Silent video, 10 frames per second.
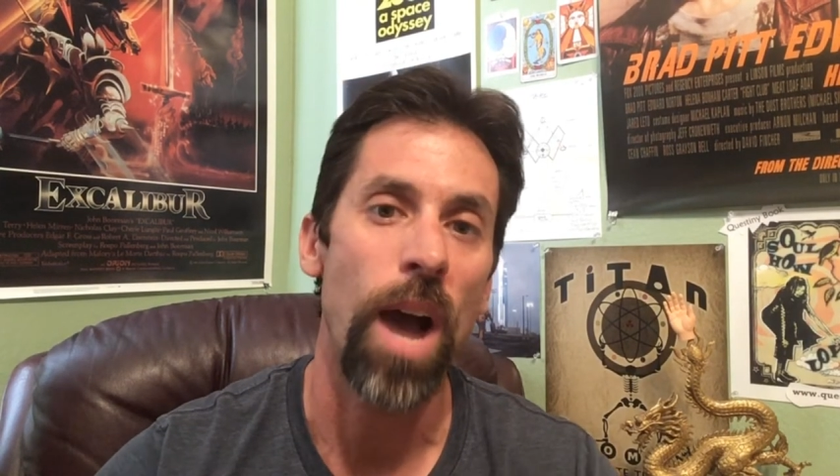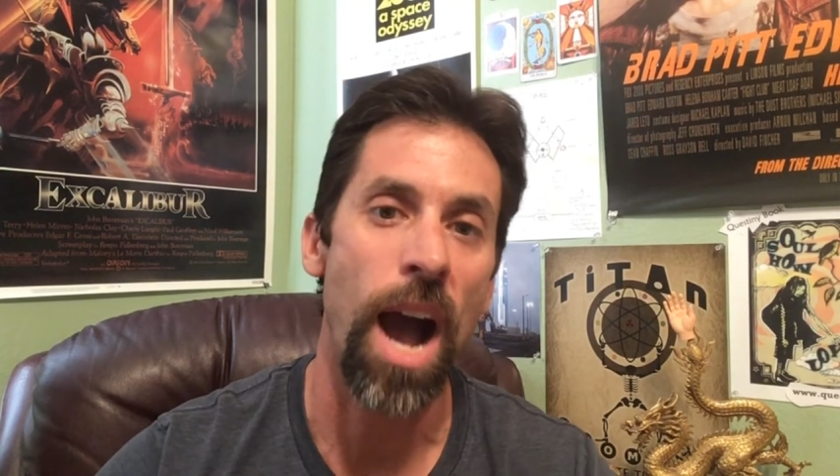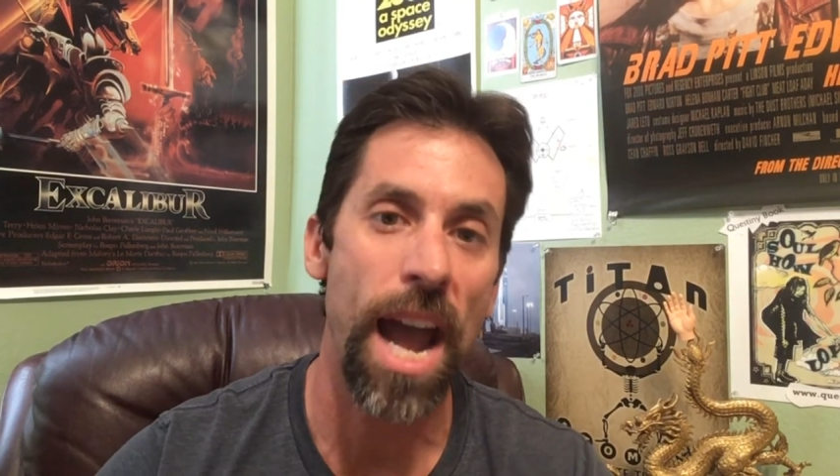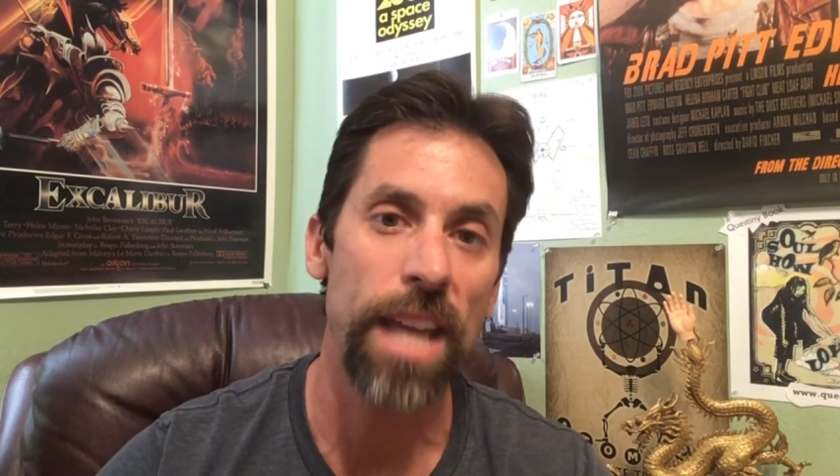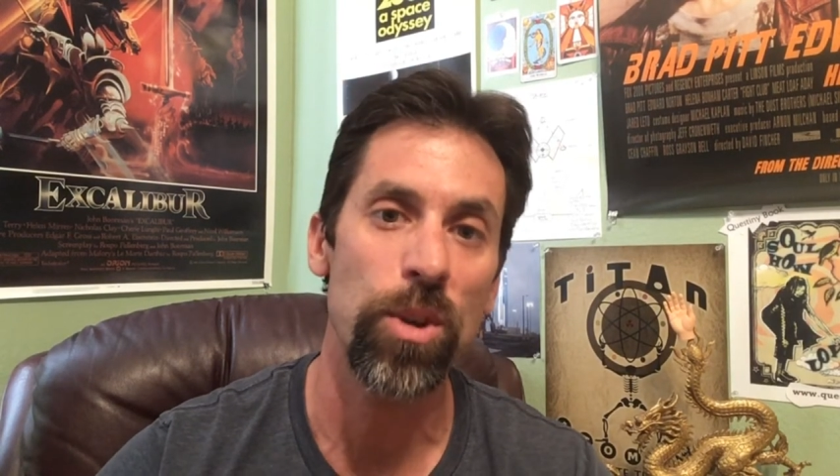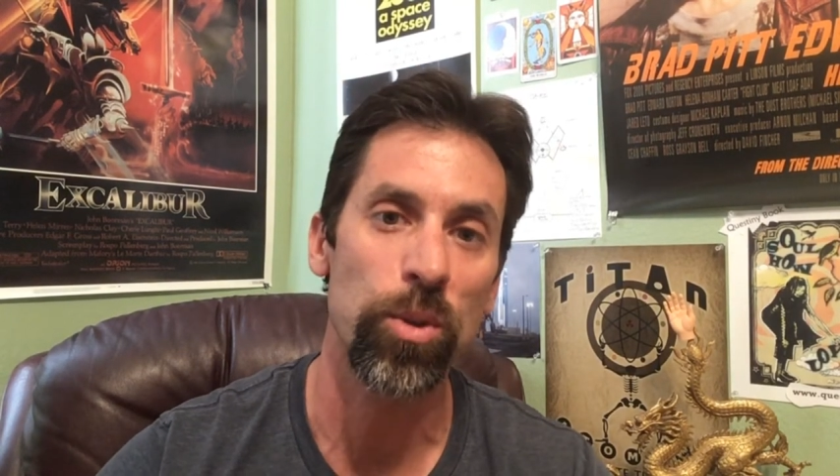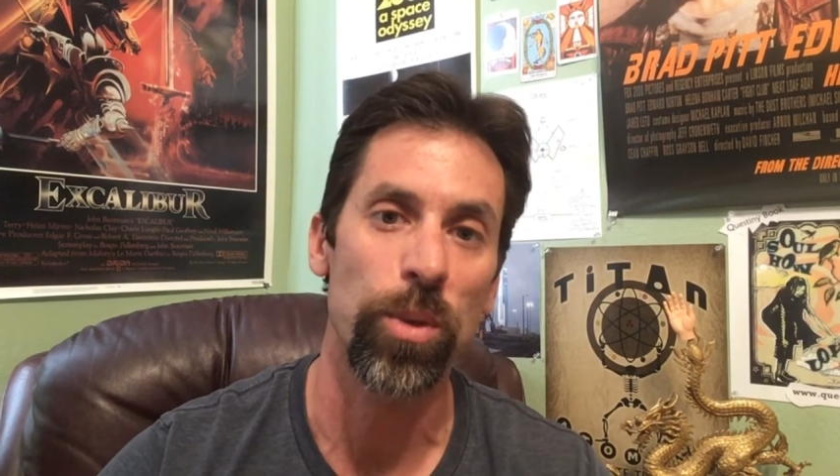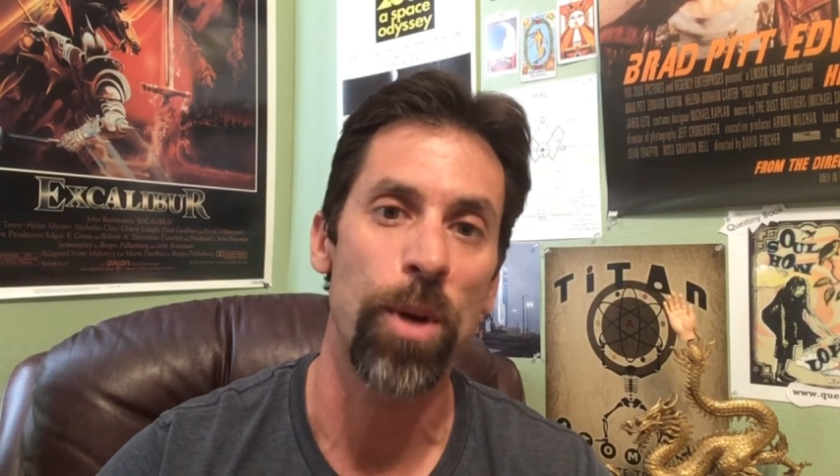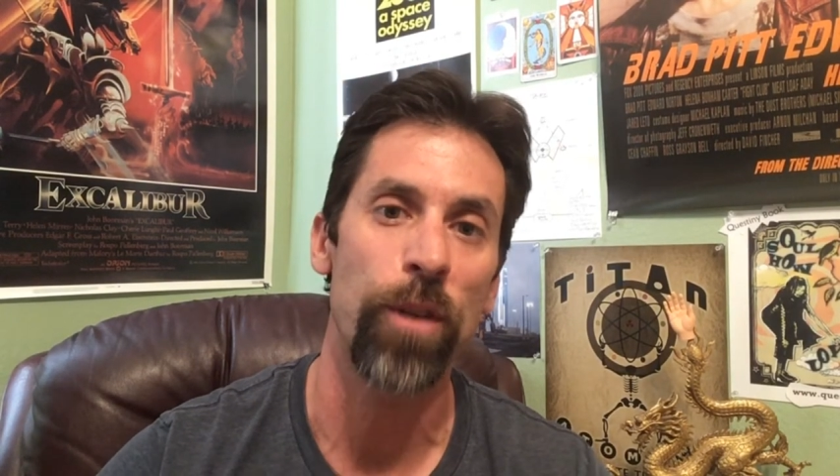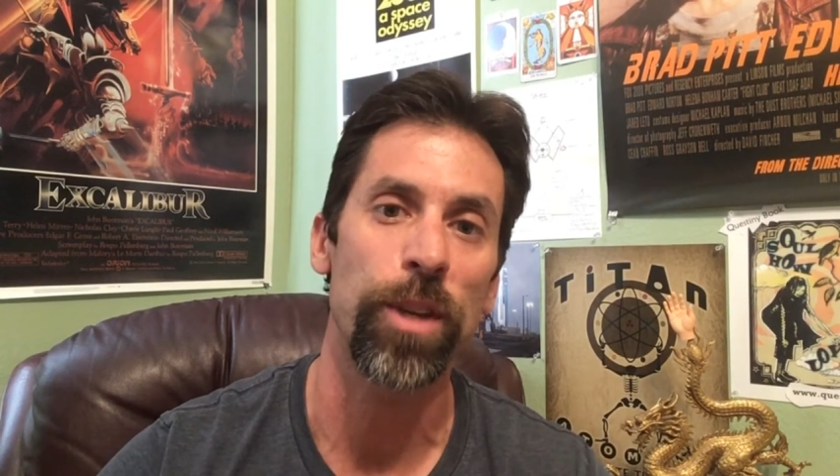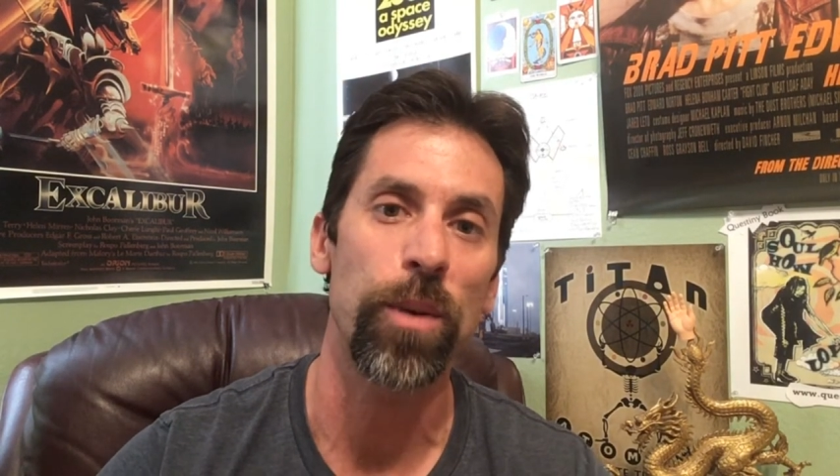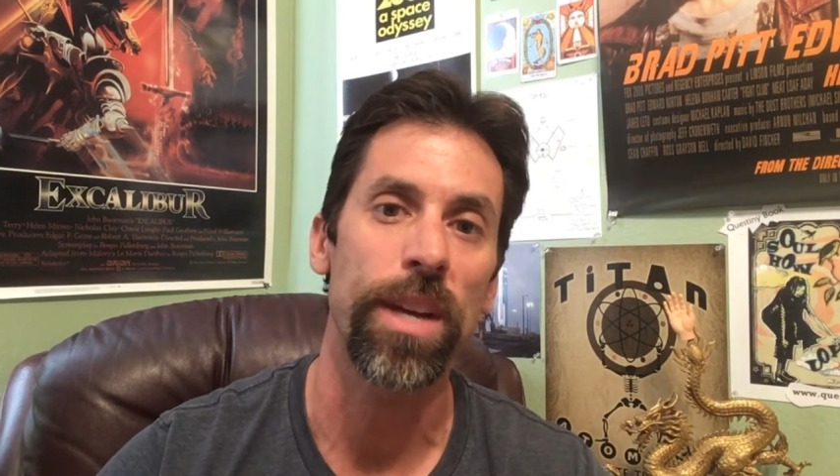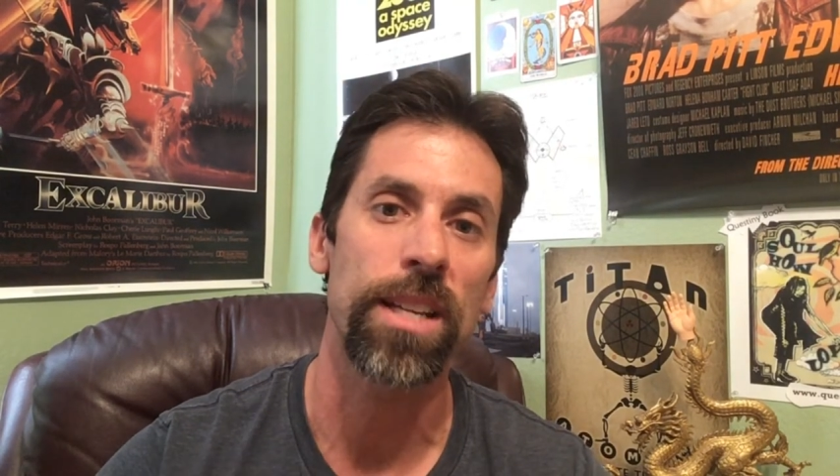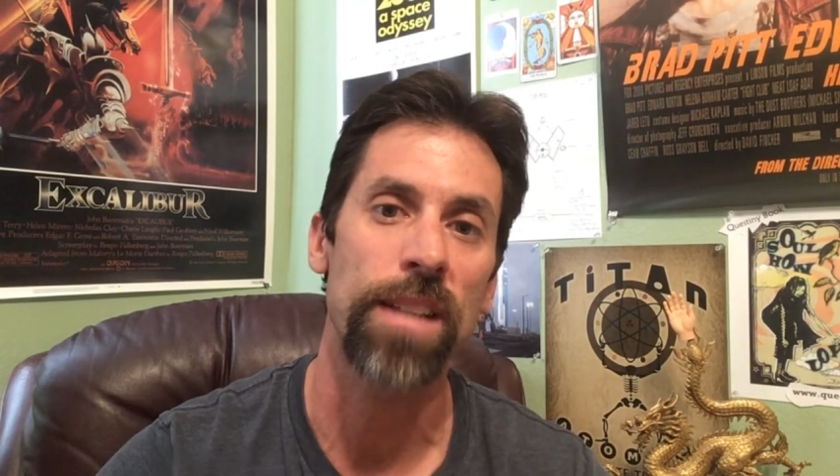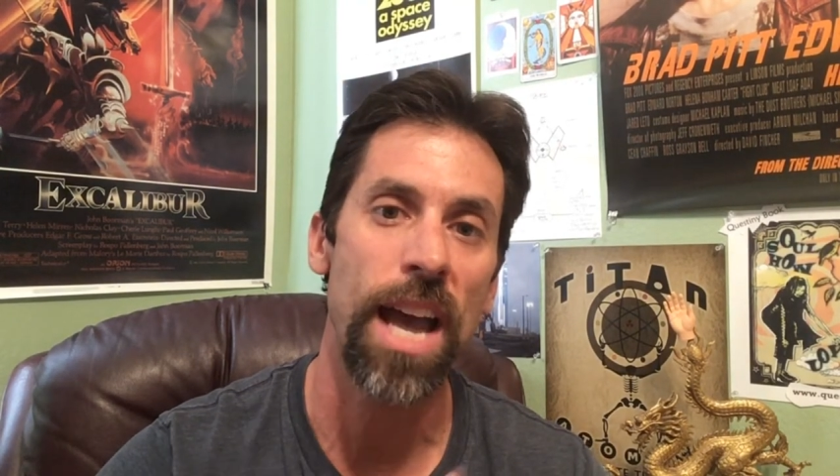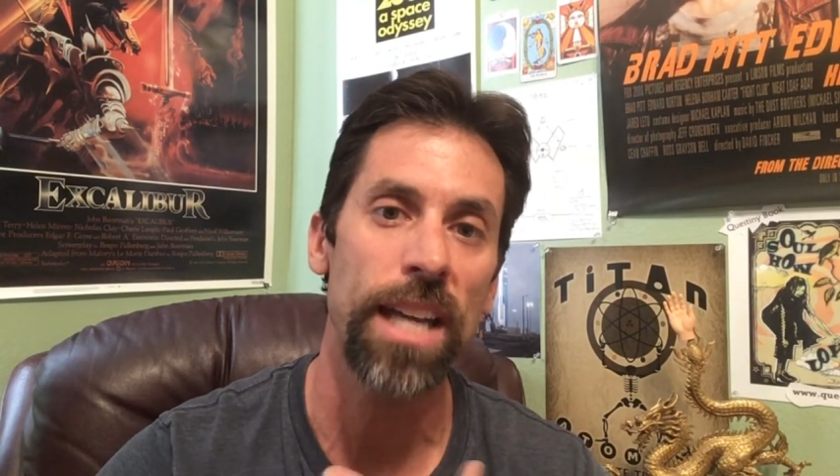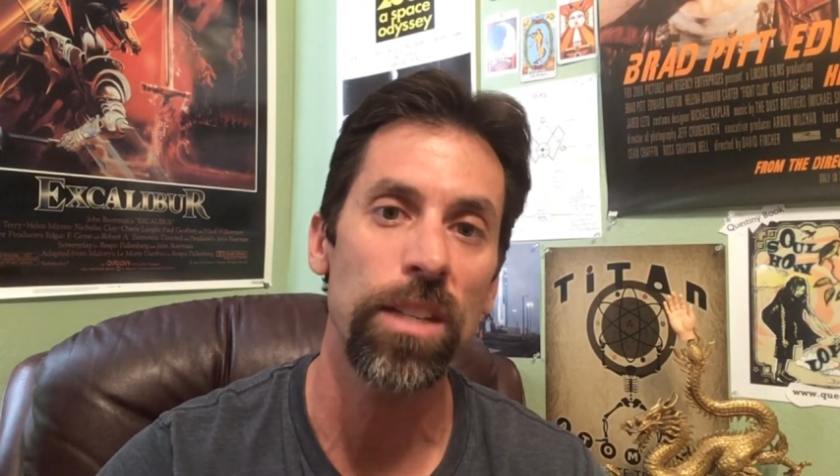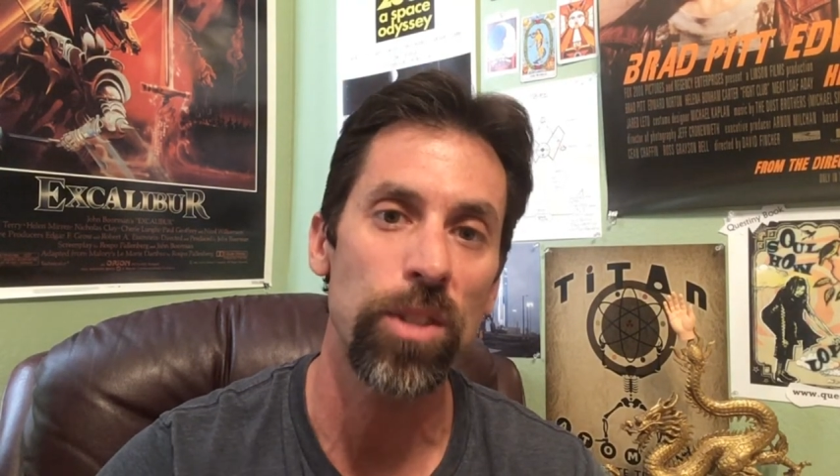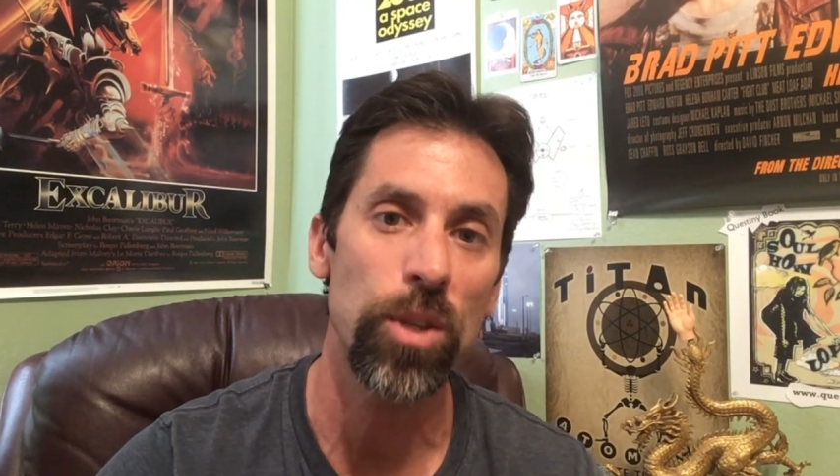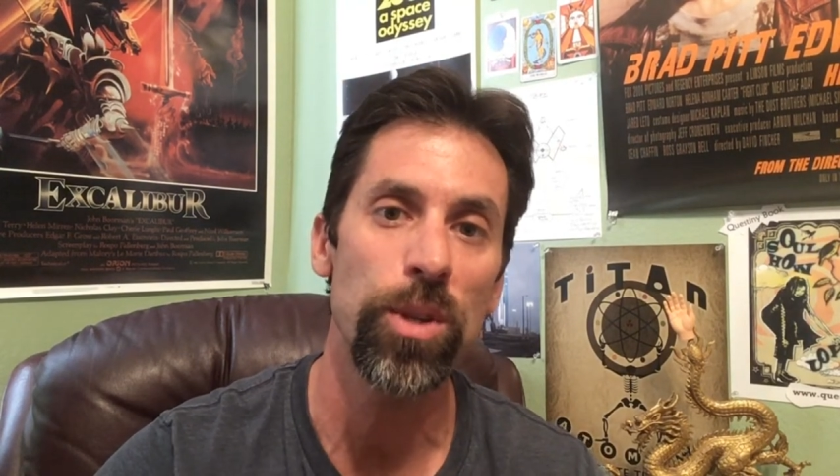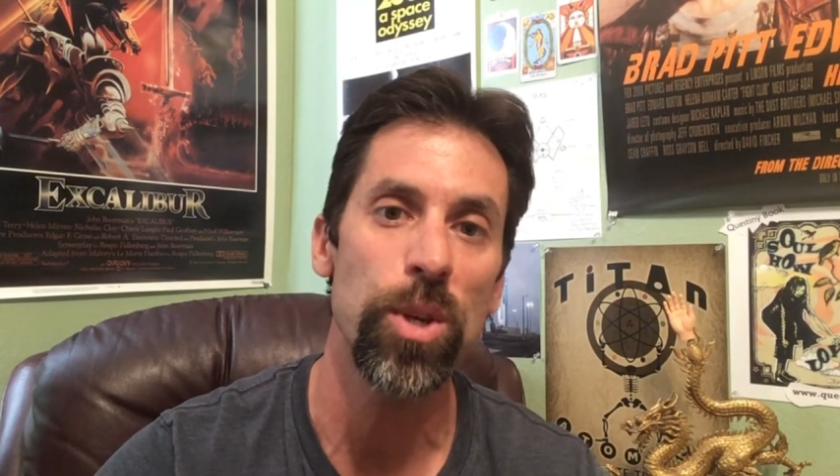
I use remote viewing is I do